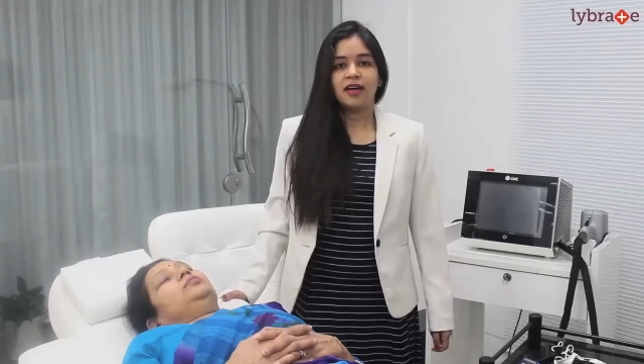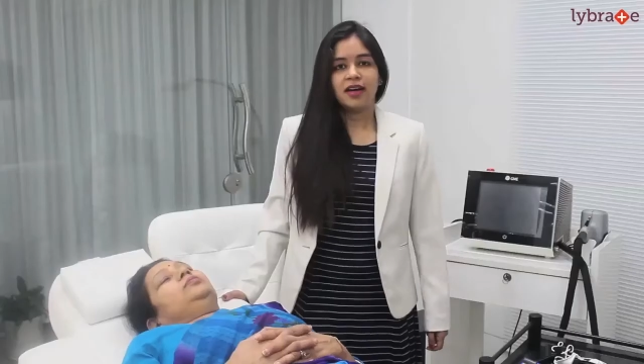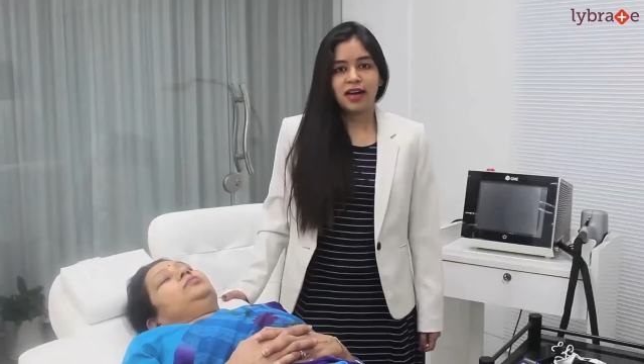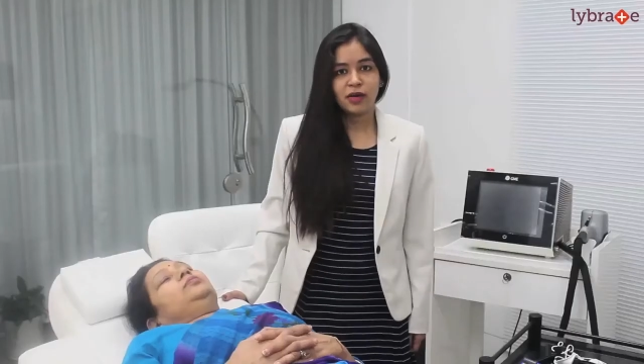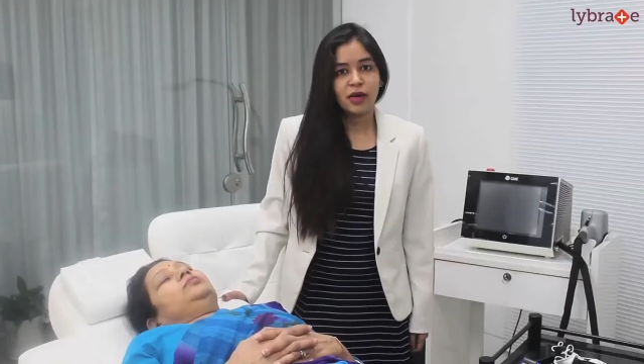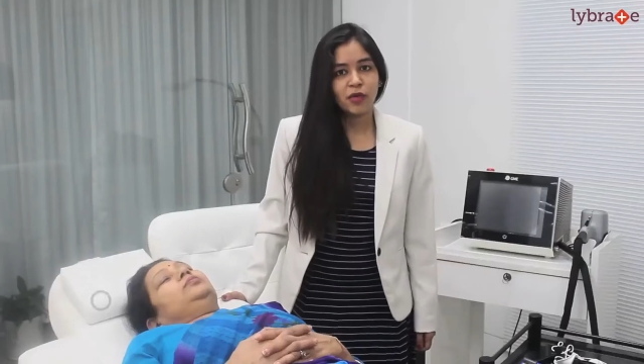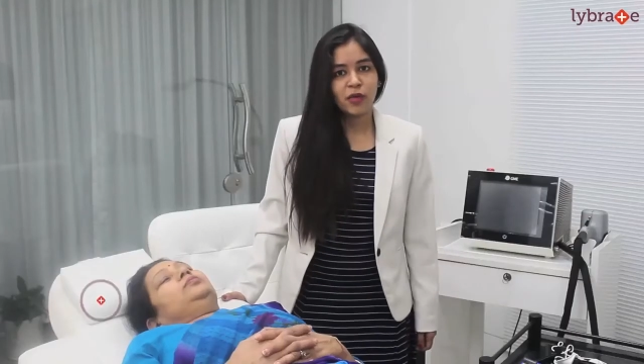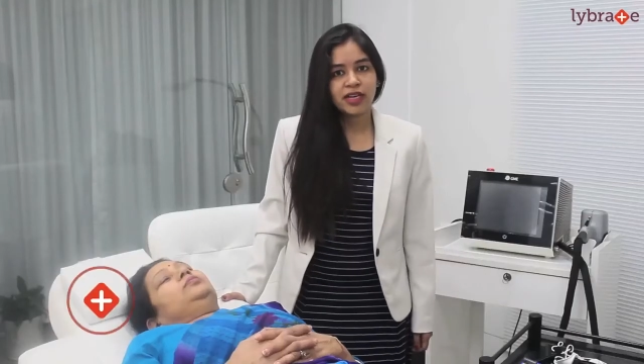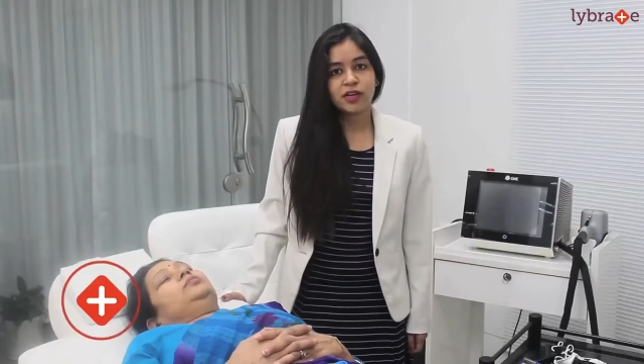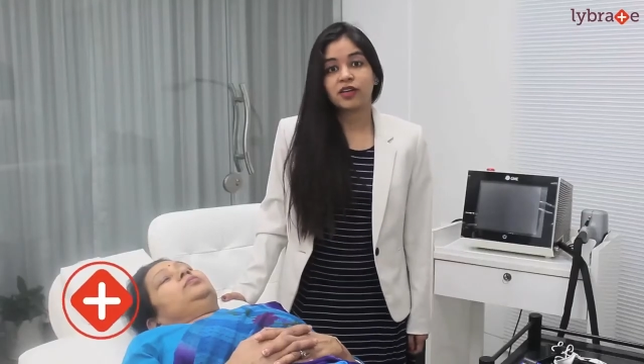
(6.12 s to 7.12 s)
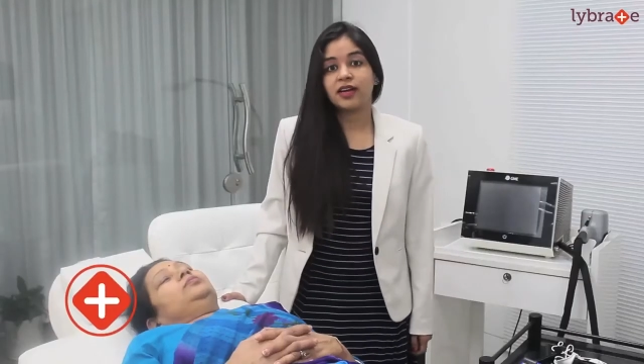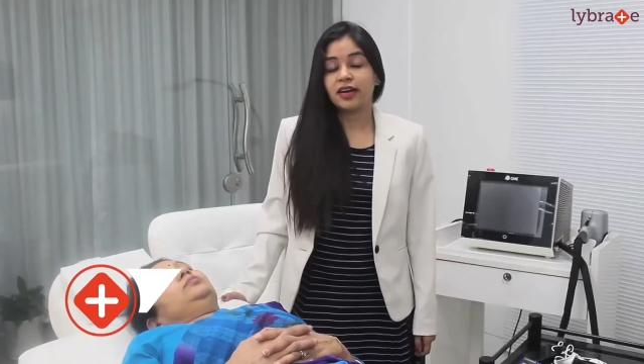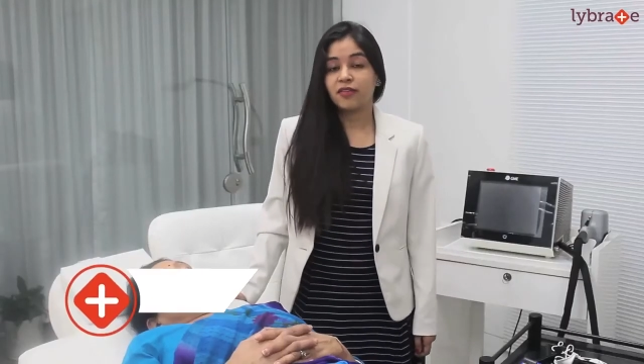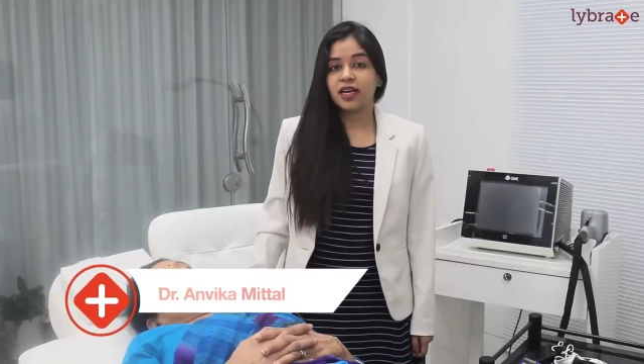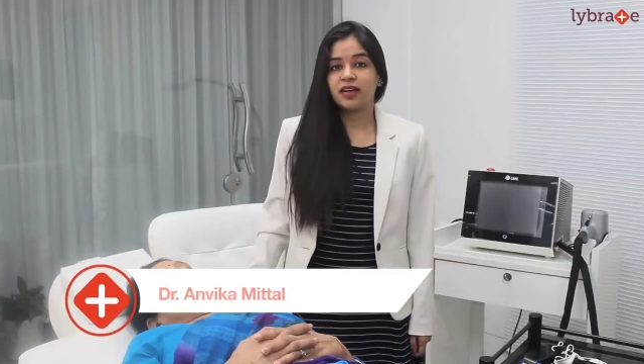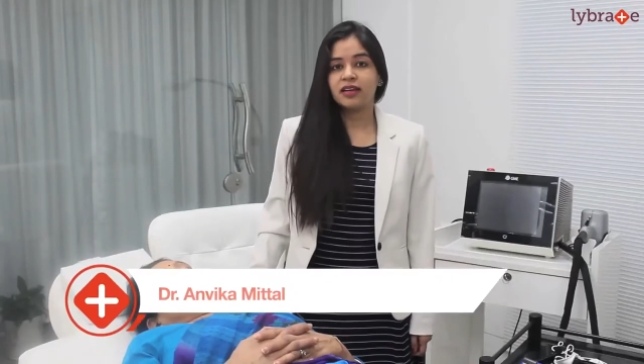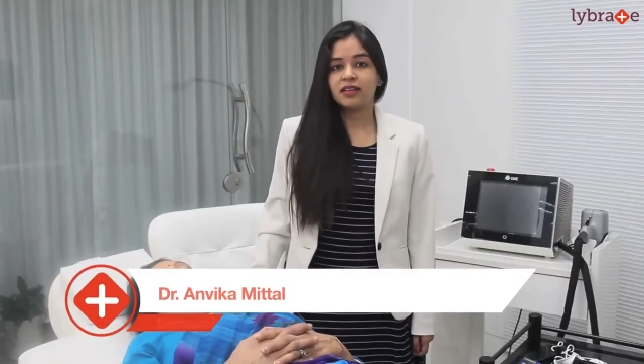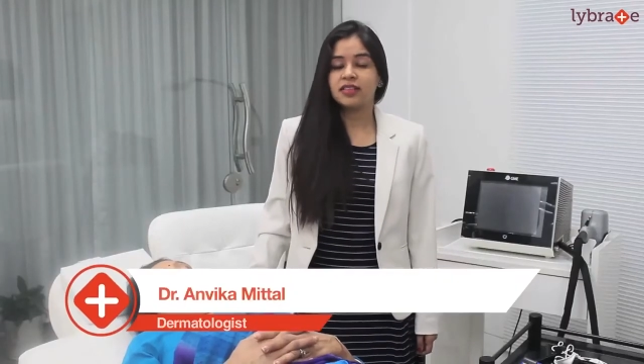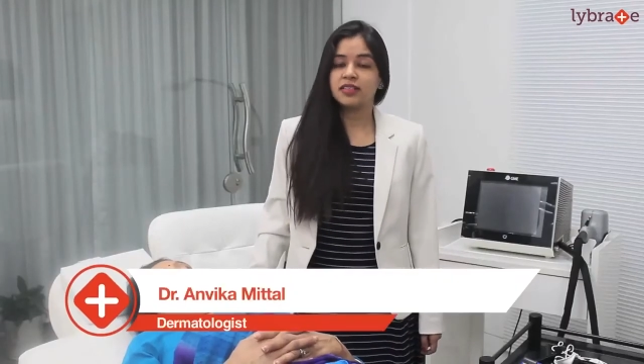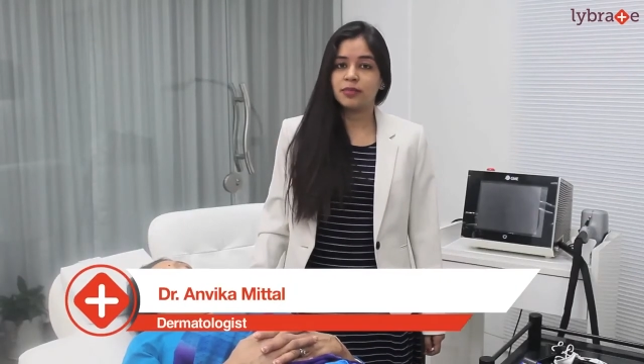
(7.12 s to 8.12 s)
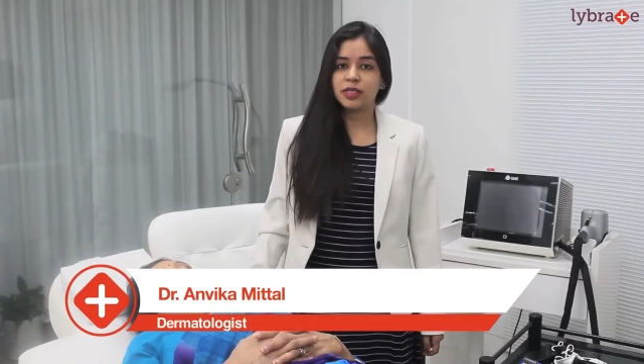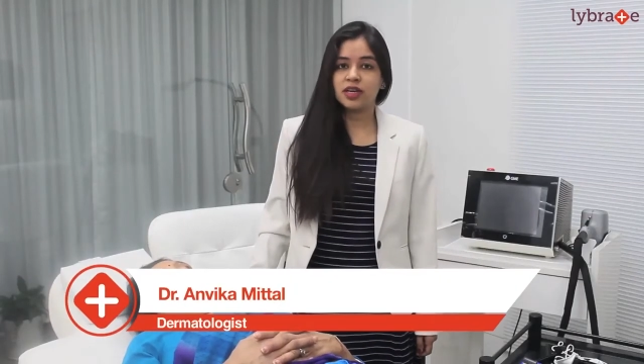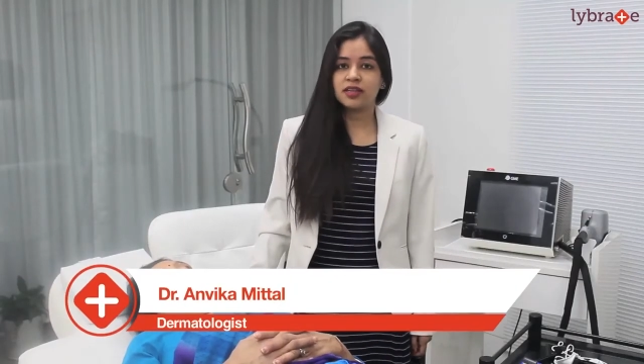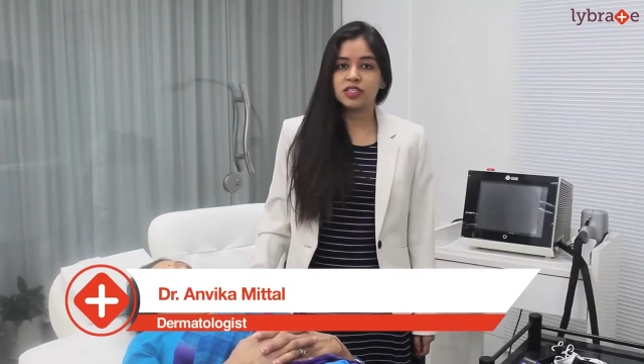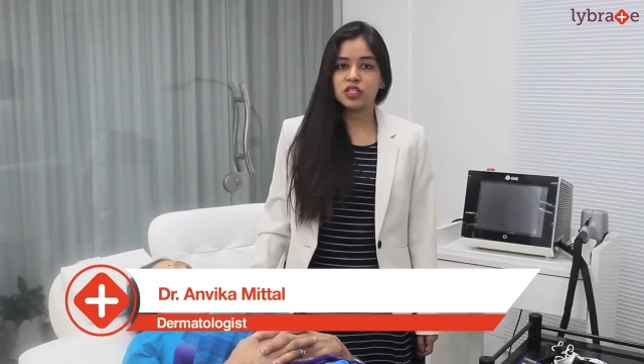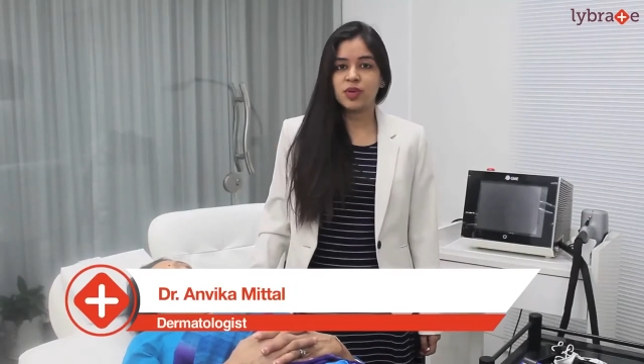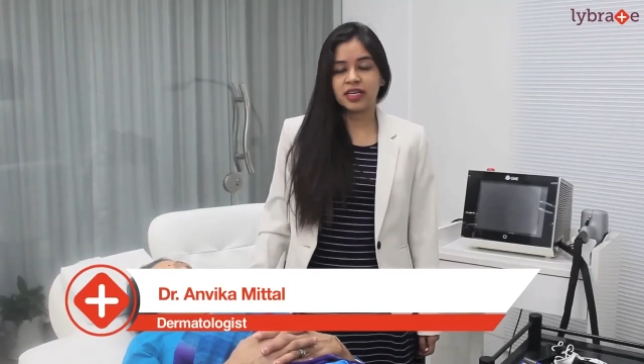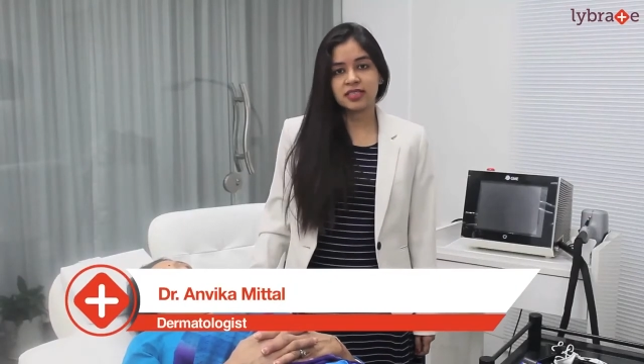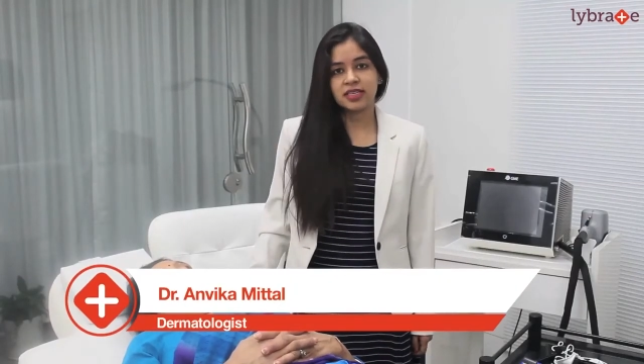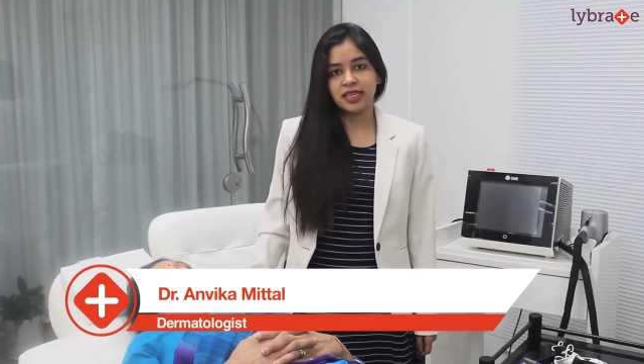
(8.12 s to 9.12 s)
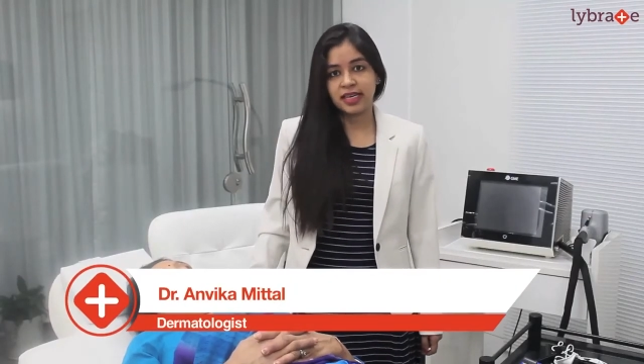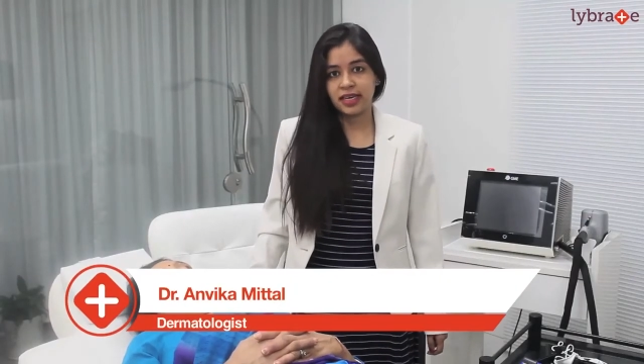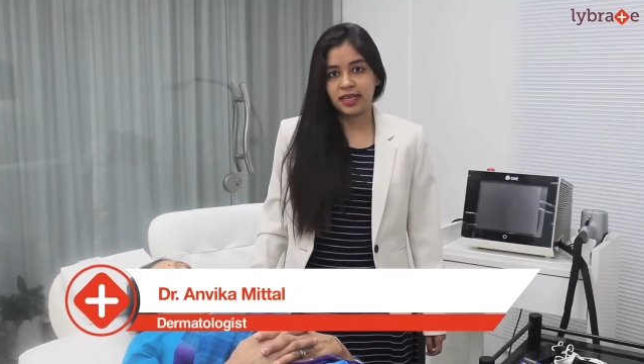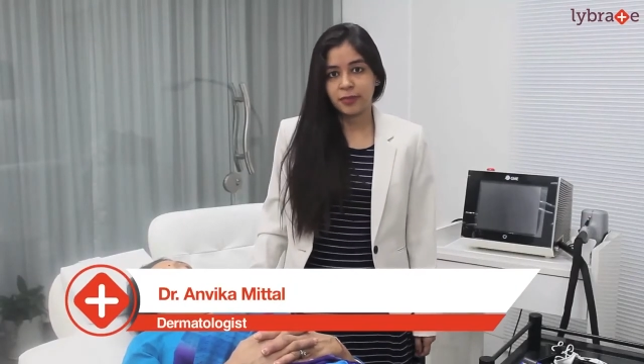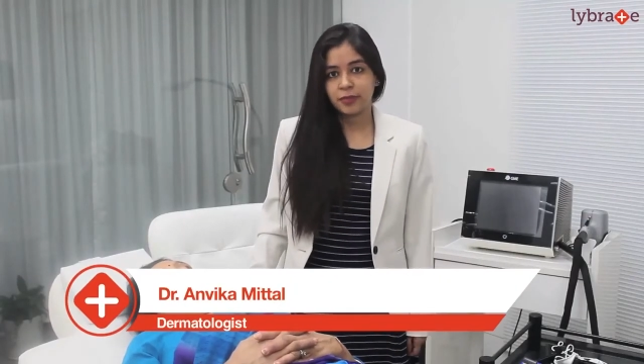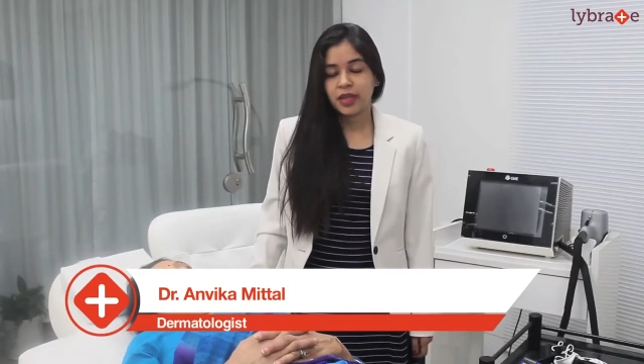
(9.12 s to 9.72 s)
Hello everyone, Dr. Anvika here, the dermatologist practicing in Delhi.